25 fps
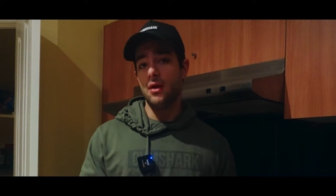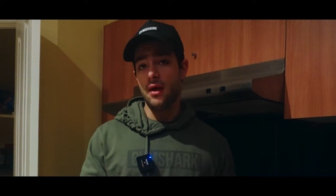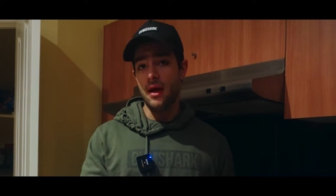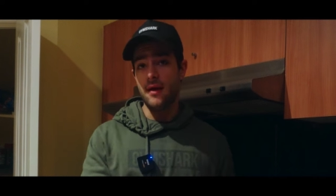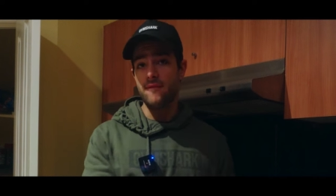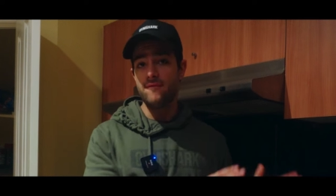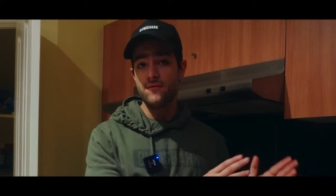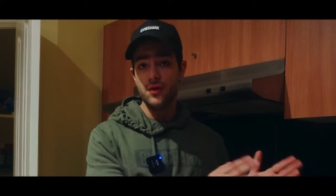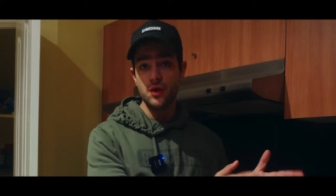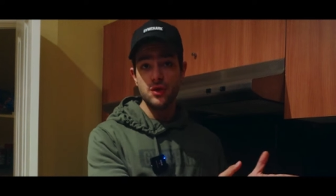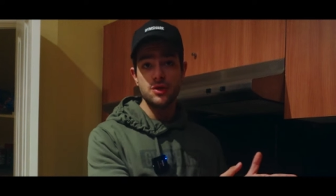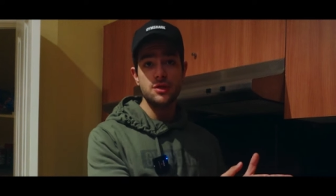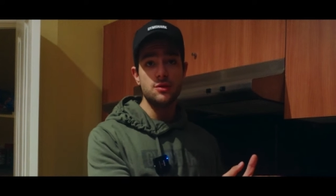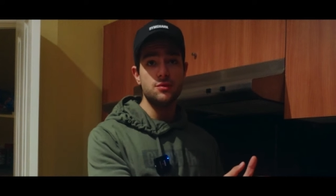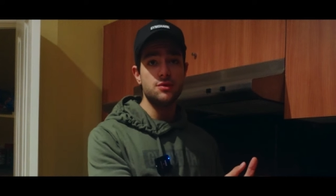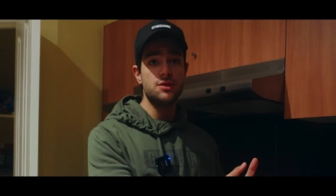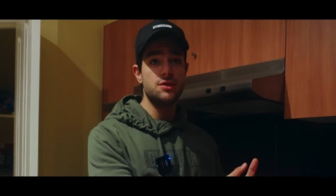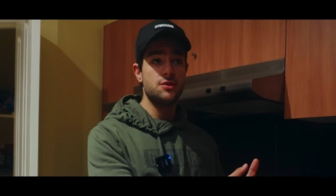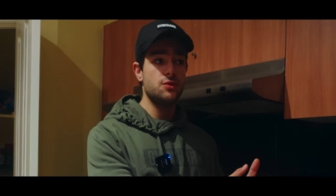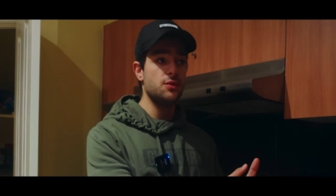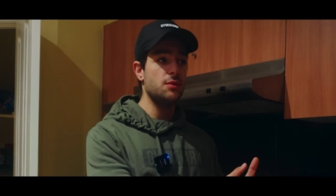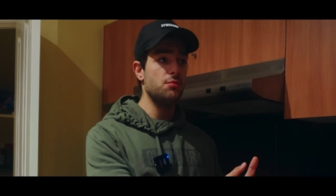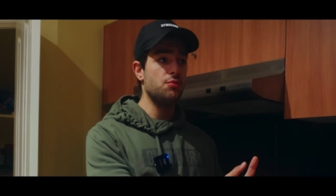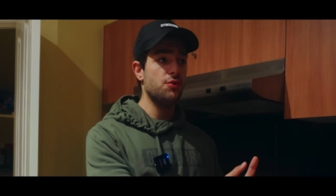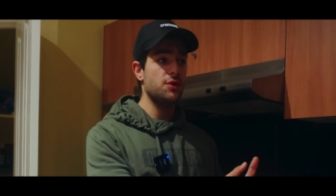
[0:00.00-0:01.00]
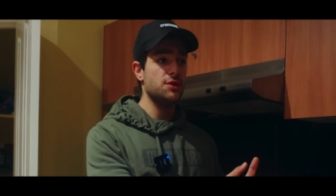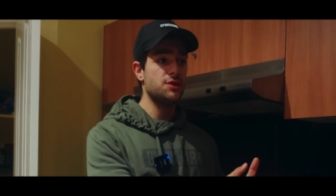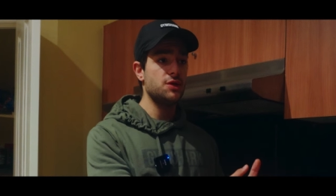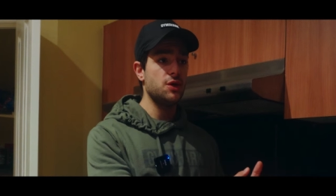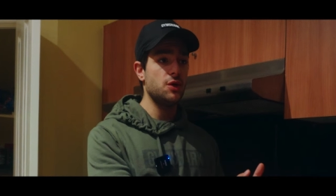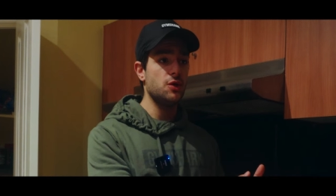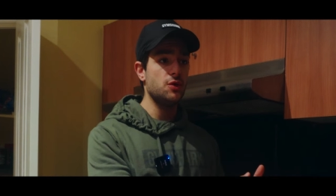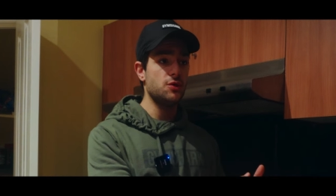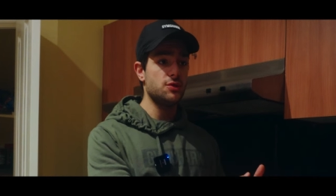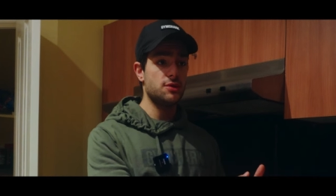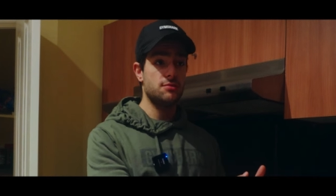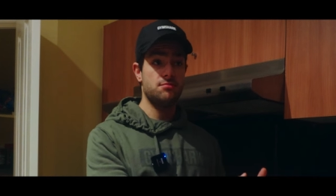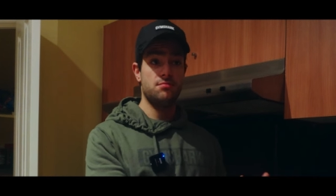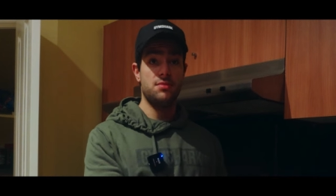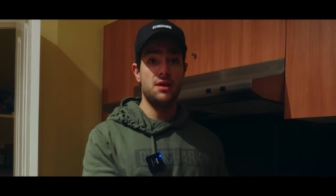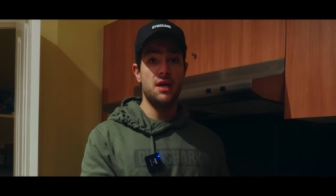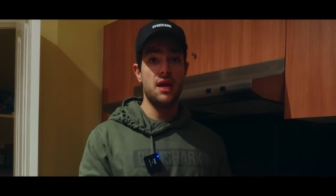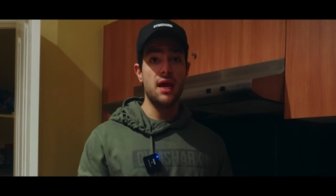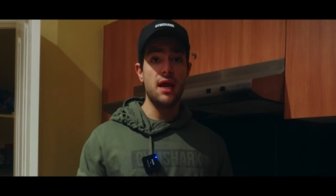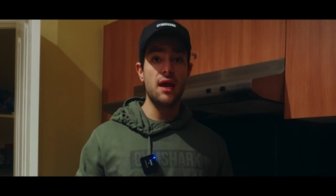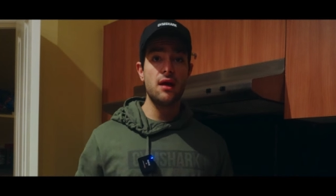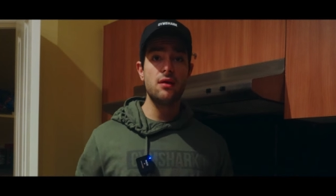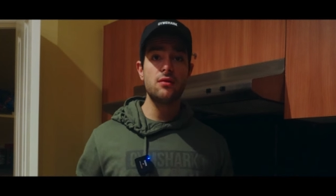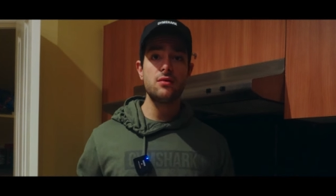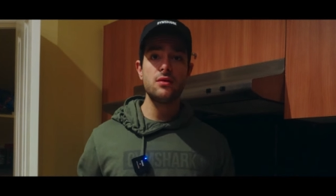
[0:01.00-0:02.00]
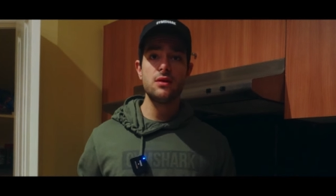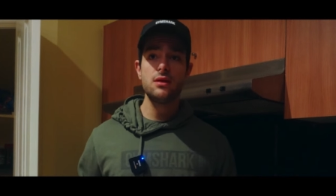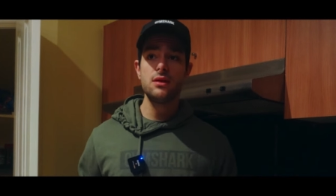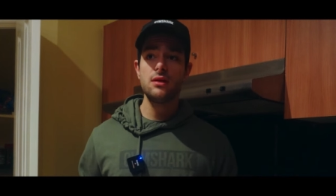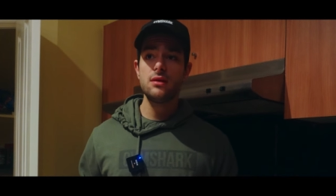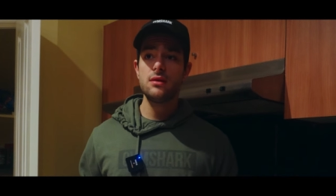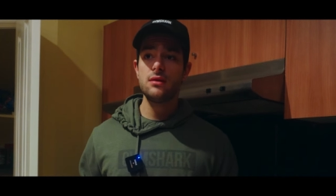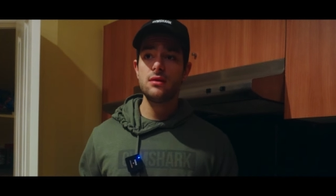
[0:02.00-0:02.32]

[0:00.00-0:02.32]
At first, it was to impress girls, but now